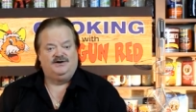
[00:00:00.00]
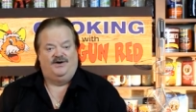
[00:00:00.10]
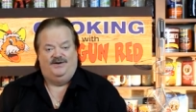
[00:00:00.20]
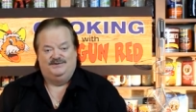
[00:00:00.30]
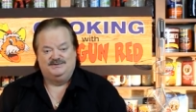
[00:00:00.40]

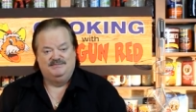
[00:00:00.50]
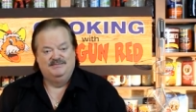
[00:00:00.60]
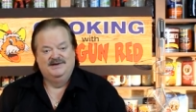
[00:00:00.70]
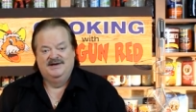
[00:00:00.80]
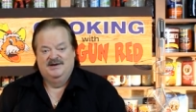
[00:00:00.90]
calls them,
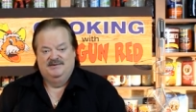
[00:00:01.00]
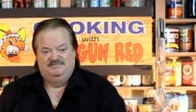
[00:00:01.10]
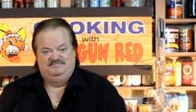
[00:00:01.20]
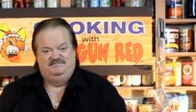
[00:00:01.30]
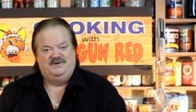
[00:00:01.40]

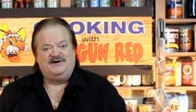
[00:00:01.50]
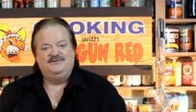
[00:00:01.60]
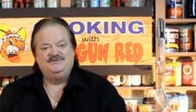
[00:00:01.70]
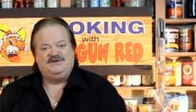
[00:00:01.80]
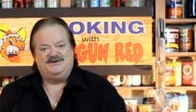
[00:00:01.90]

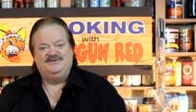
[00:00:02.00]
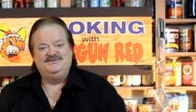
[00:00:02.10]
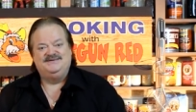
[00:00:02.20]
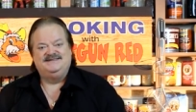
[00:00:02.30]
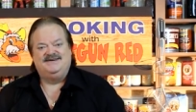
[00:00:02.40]
pickle
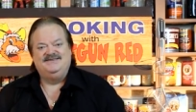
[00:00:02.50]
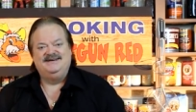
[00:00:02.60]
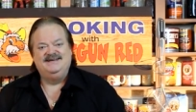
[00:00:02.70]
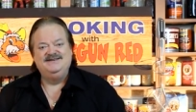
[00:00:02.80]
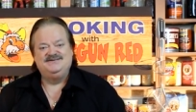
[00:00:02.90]
sickles? Is that what it
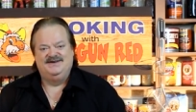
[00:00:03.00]
is?